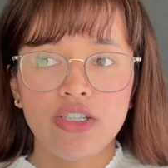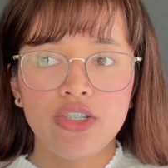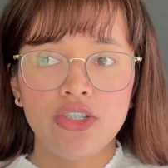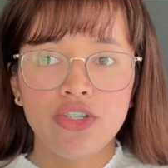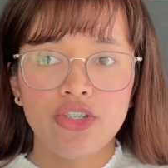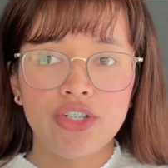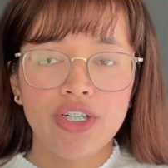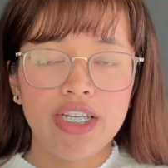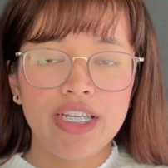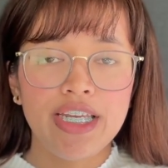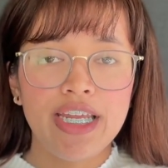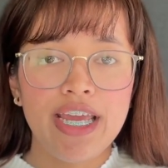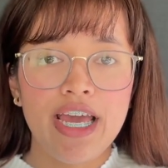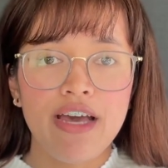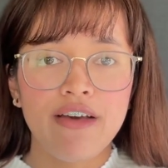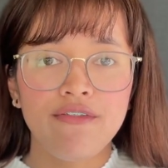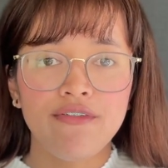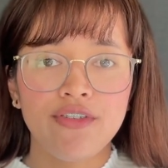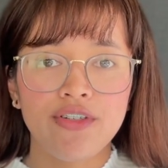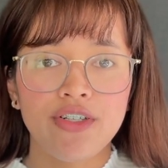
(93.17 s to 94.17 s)
during the
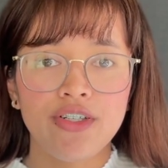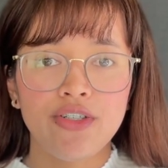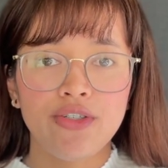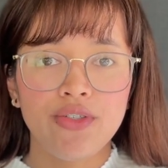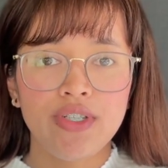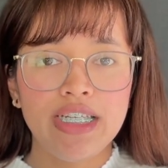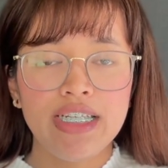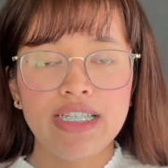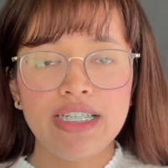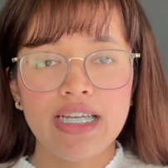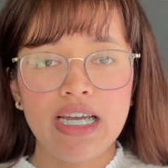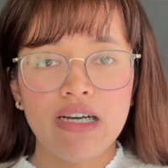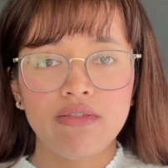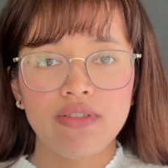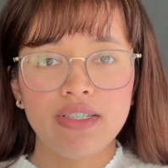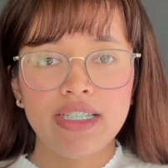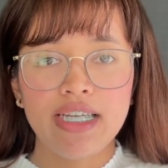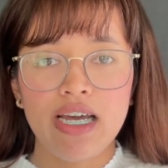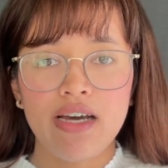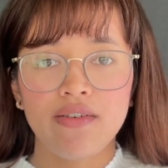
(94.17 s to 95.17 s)
afternoon in
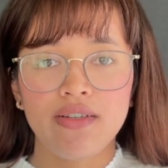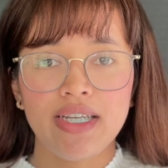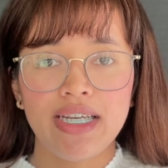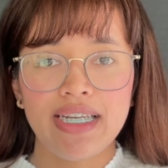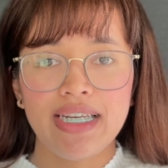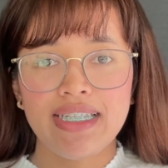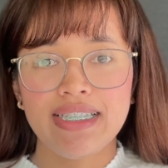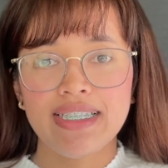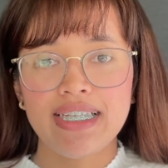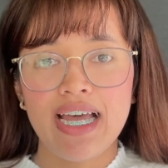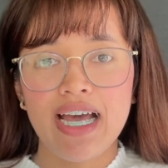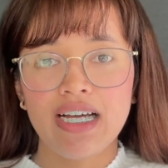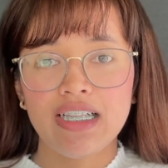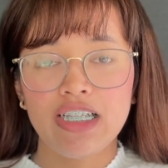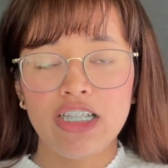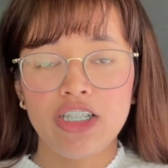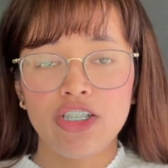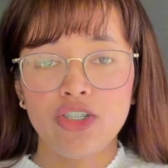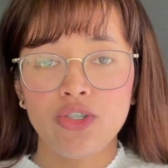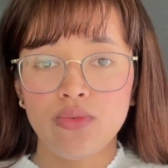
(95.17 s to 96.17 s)
downtown at
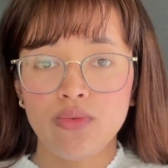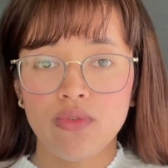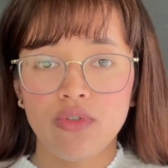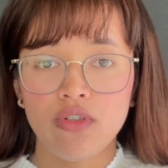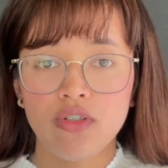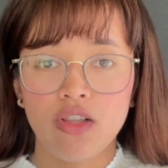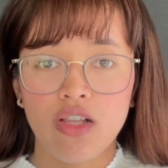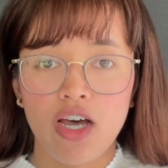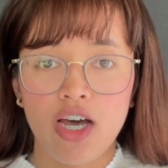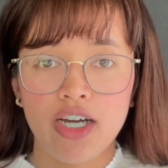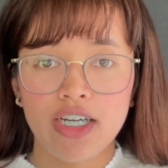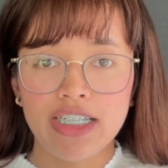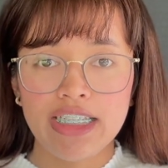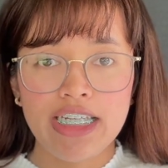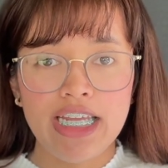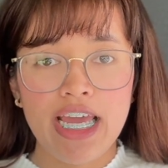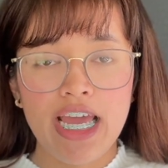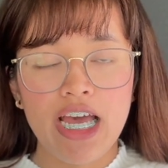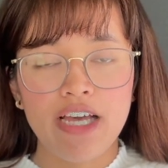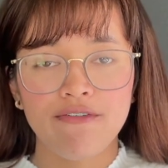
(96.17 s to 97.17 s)
exactly 2 o'clock
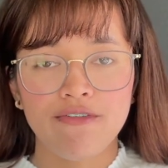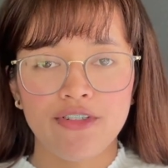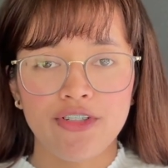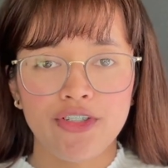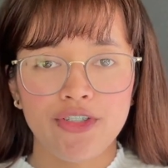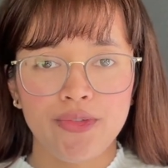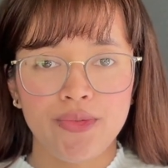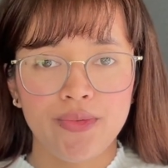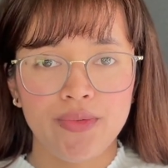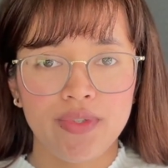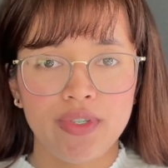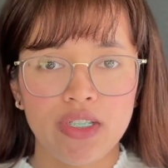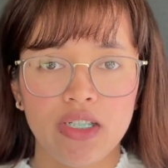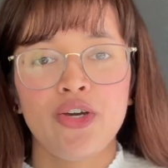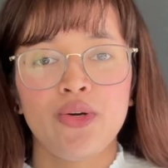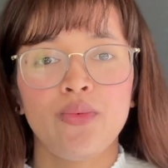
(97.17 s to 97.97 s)
in the afternoon.